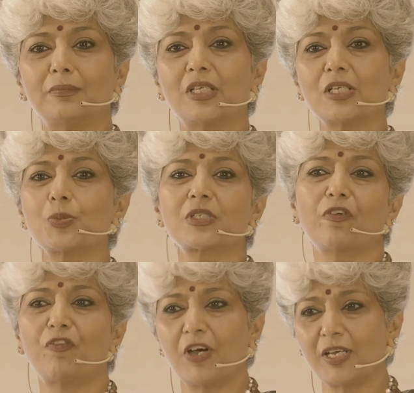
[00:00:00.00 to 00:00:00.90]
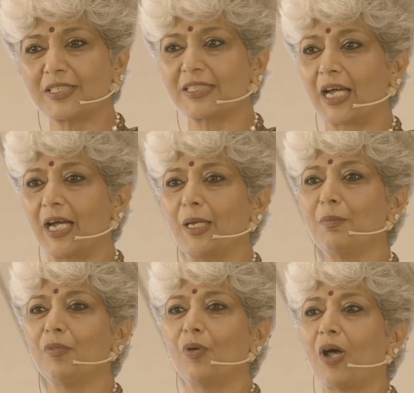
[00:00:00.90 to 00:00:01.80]
This was the first time
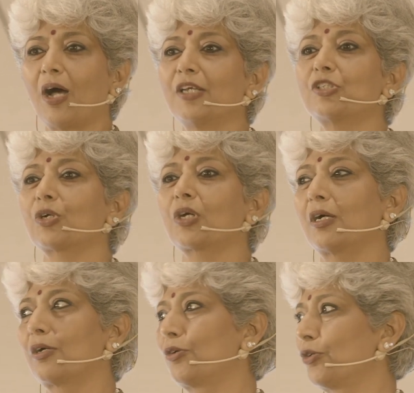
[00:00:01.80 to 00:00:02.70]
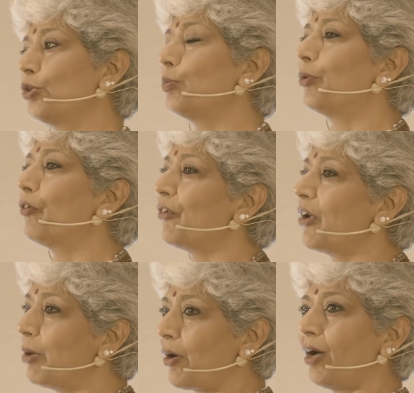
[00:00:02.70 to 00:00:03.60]
I took a group of
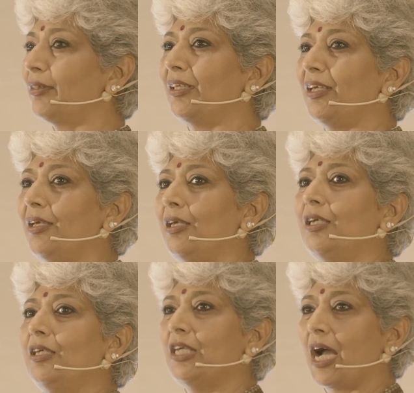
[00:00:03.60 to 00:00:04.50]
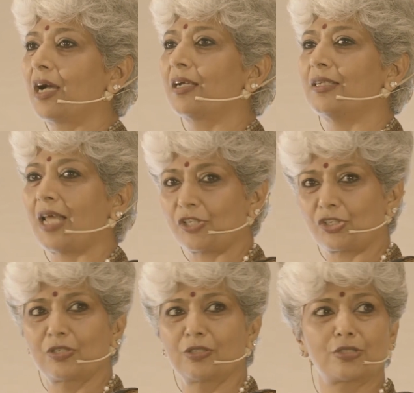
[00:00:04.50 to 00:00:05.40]
Emirati young
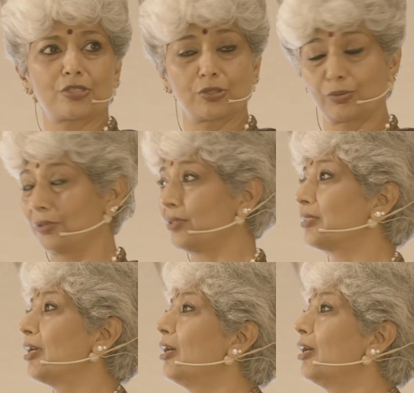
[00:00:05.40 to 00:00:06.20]
national students